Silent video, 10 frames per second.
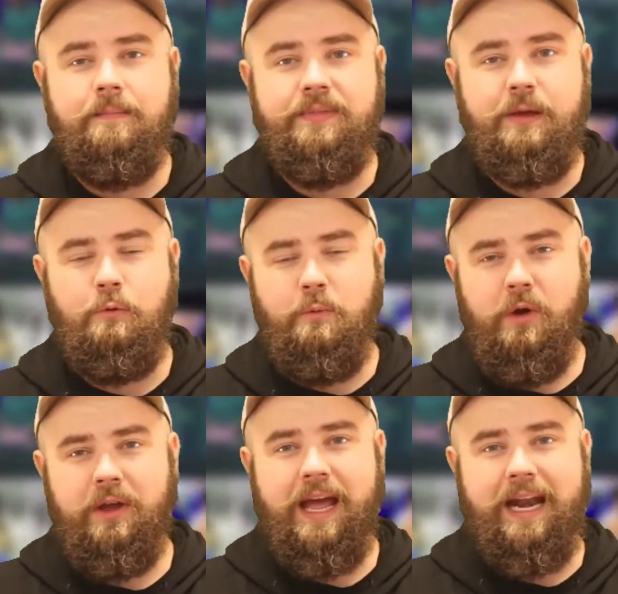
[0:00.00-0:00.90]
that will
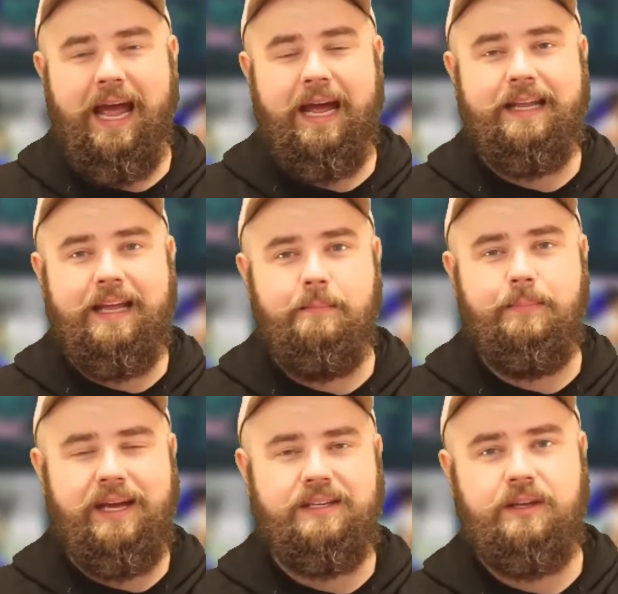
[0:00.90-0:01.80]
work out how to get
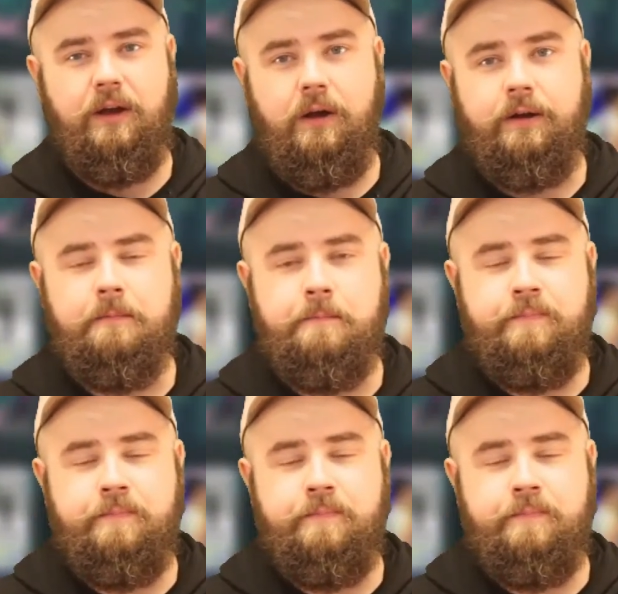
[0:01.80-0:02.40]
back to God.